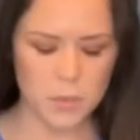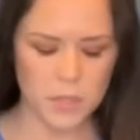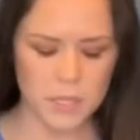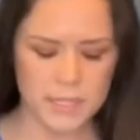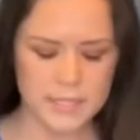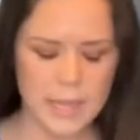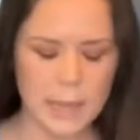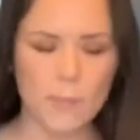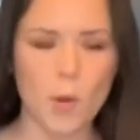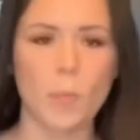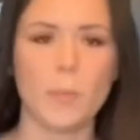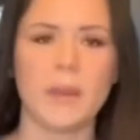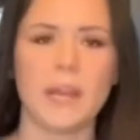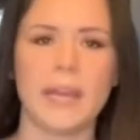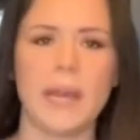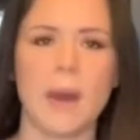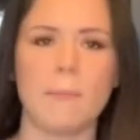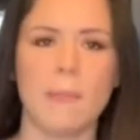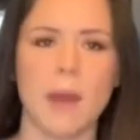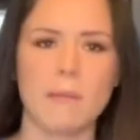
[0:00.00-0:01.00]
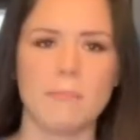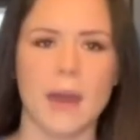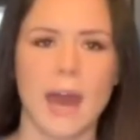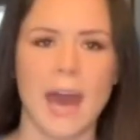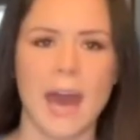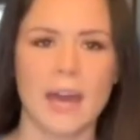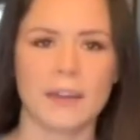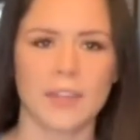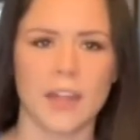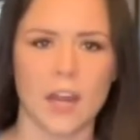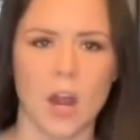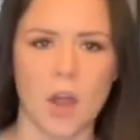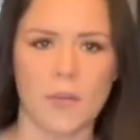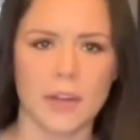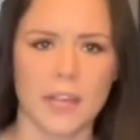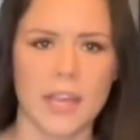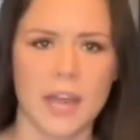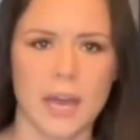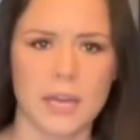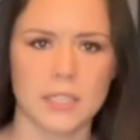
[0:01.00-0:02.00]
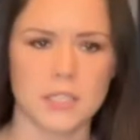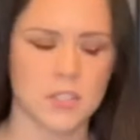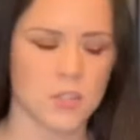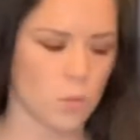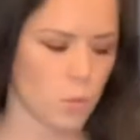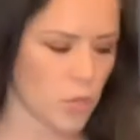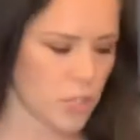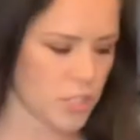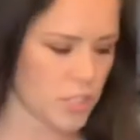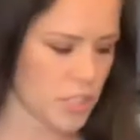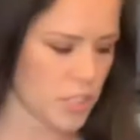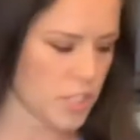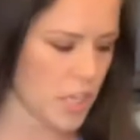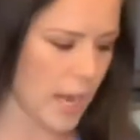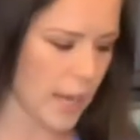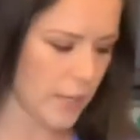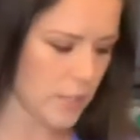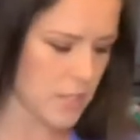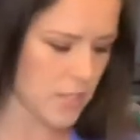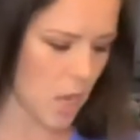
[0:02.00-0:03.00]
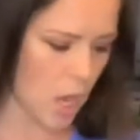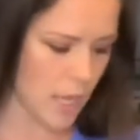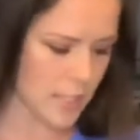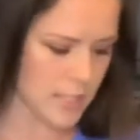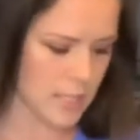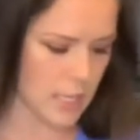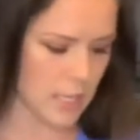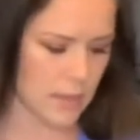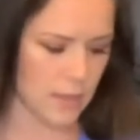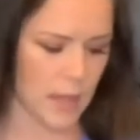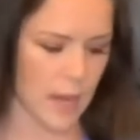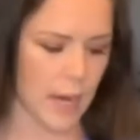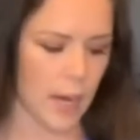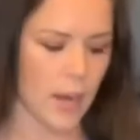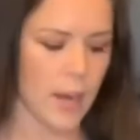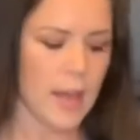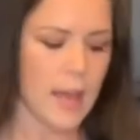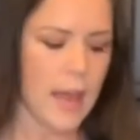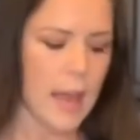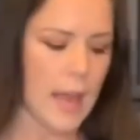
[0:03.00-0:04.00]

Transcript: is I'm opening up my bag that already has the Worcestershire sauce in there.